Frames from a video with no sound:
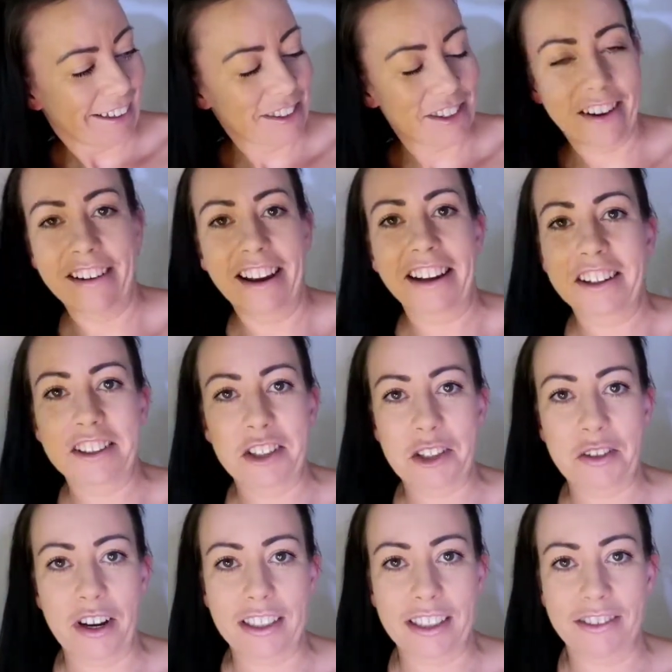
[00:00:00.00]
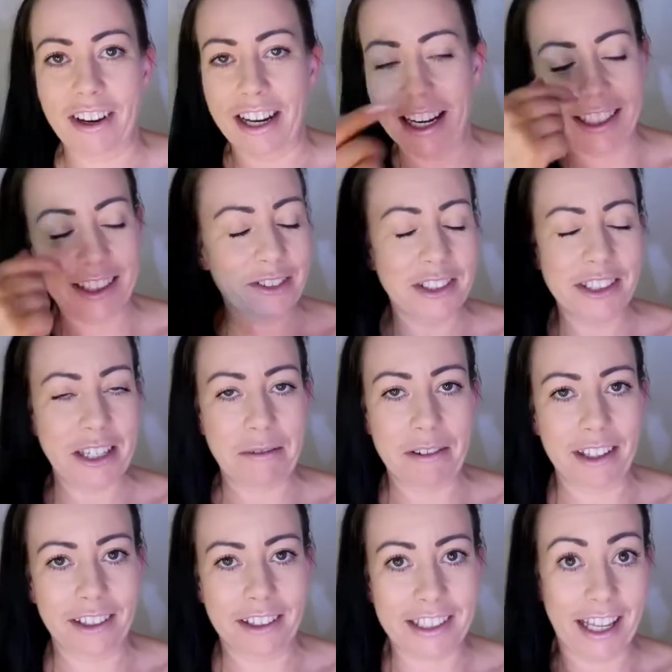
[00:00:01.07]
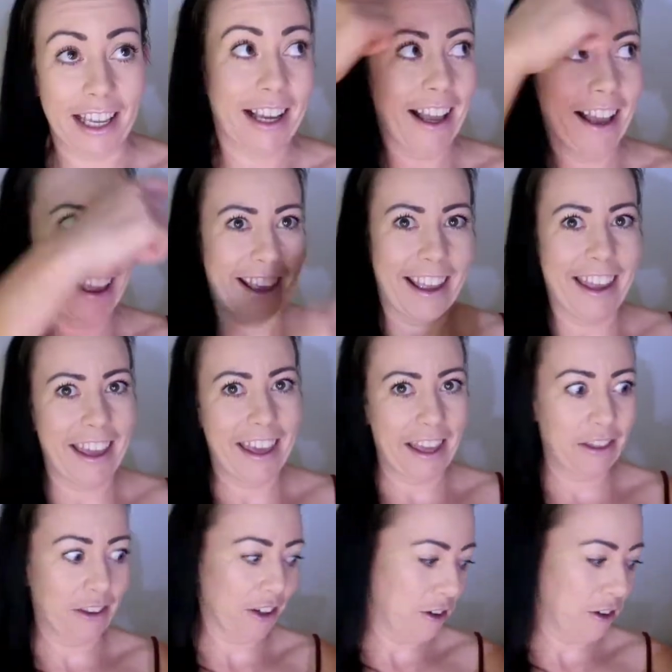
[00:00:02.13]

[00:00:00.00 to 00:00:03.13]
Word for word: Sorry, I got distracted. Right, let's go and see what it looks like in the